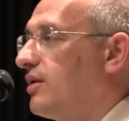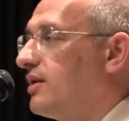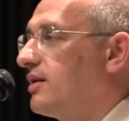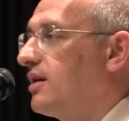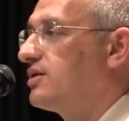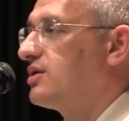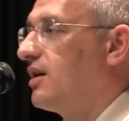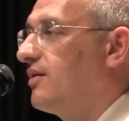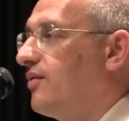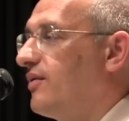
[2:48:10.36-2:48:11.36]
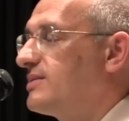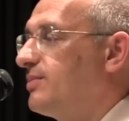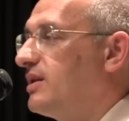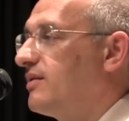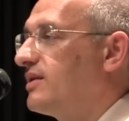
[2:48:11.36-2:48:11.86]
She doesn't
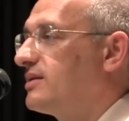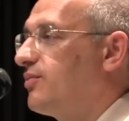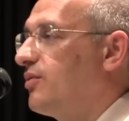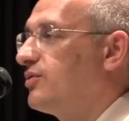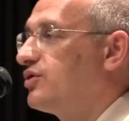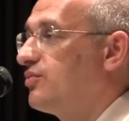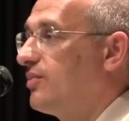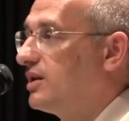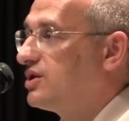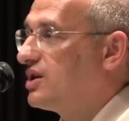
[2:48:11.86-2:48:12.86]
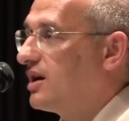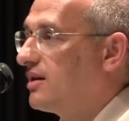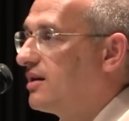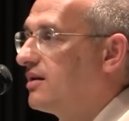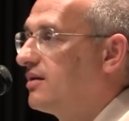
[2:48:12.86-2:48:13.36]
have to
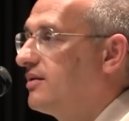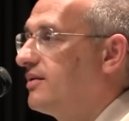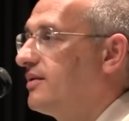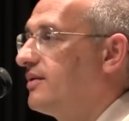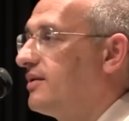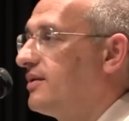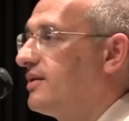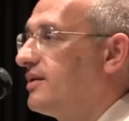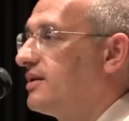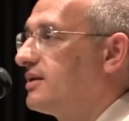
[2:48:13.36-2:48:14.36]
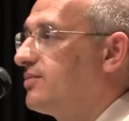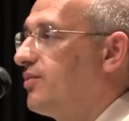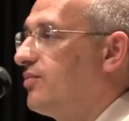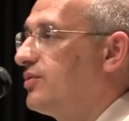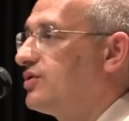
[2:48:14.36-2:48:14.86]
argue with him, but she must
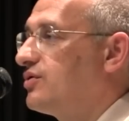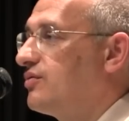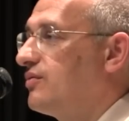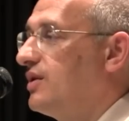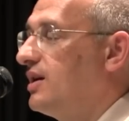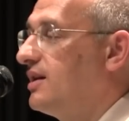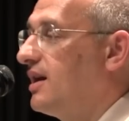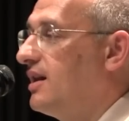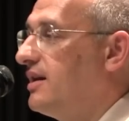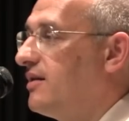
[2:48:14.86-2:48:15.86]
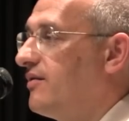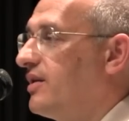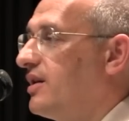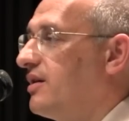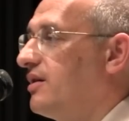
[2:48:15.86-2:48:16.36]
educate him with
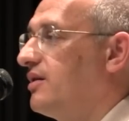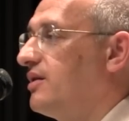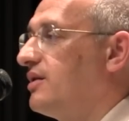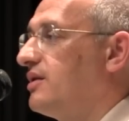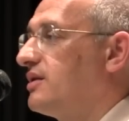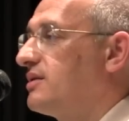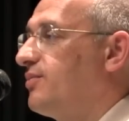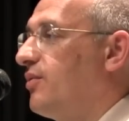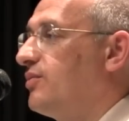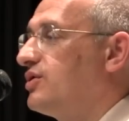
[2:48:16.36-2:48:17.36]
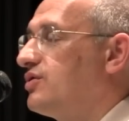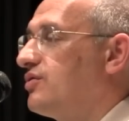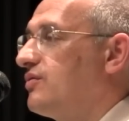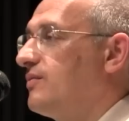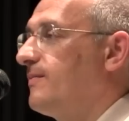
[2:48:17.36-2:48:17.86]
silence,
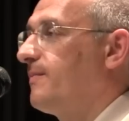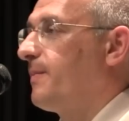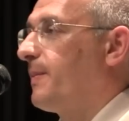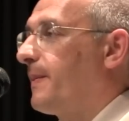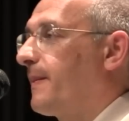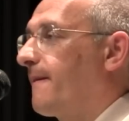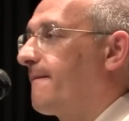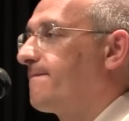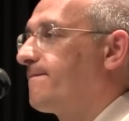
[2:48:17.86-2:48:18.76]
with ignoring,